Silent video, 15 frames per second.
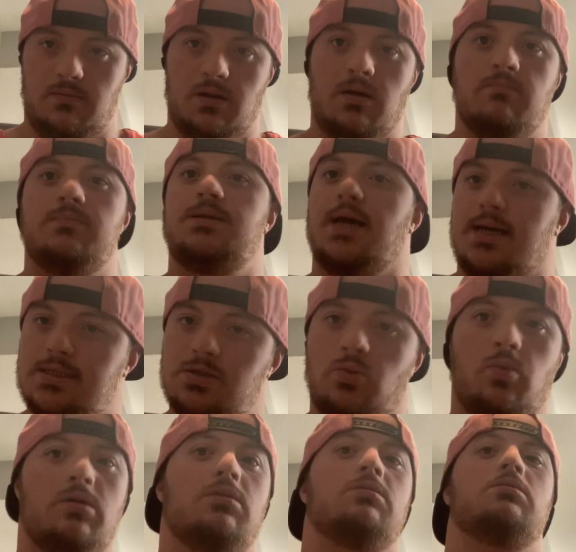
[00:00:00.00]
um, desk.
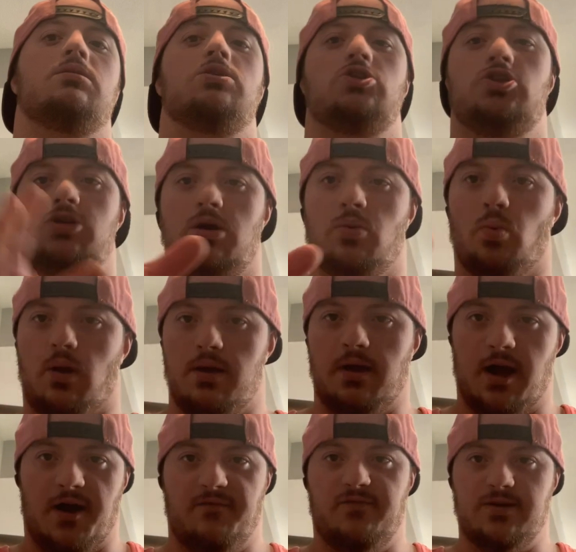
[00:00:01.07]
We're going to share one
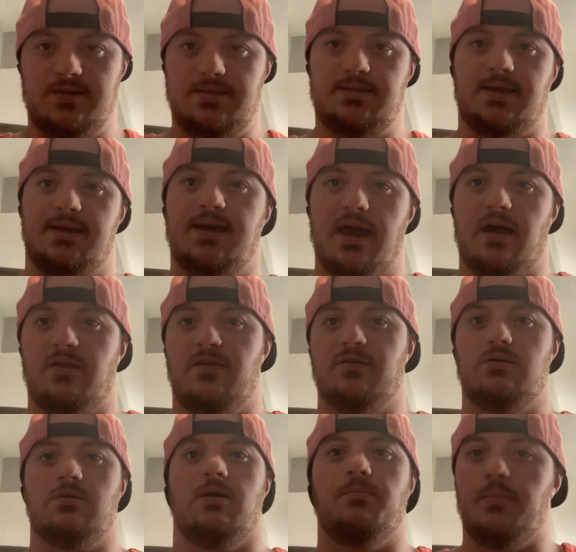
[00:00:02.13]
office
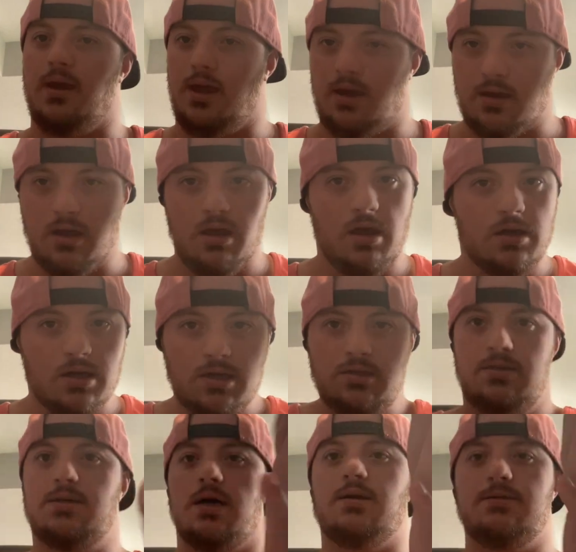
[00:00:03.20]
together and make
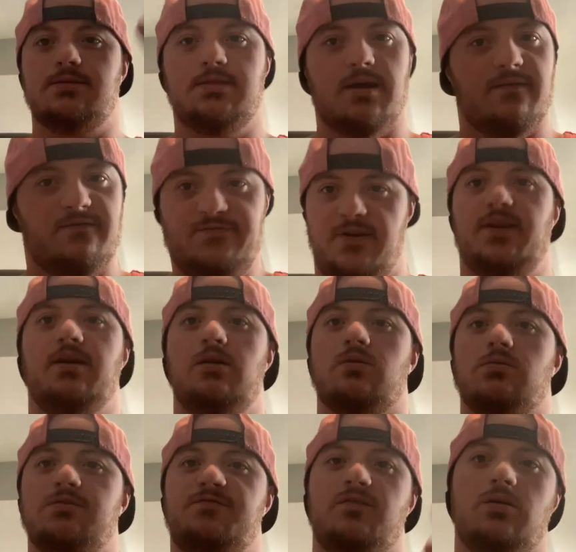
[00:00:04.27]
tons of
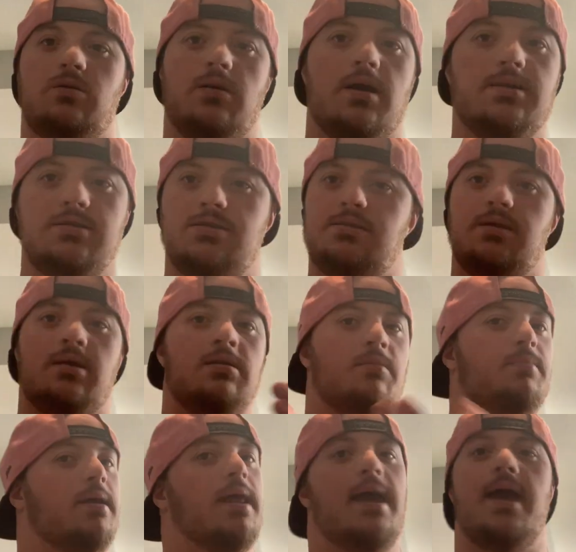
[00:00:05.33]
videos for you guys. And I'm
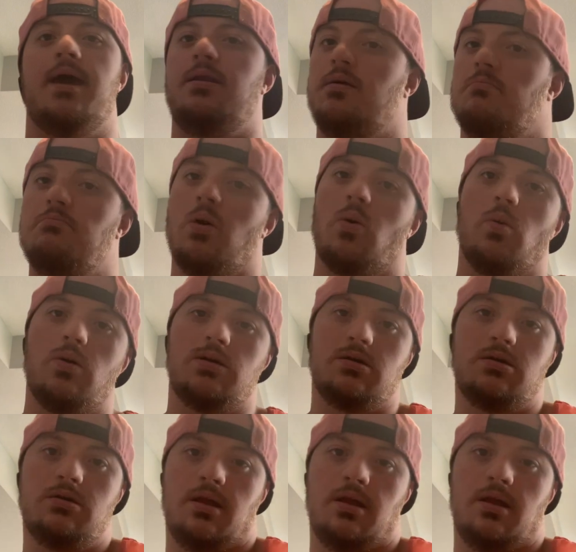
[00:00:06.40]
going to edit more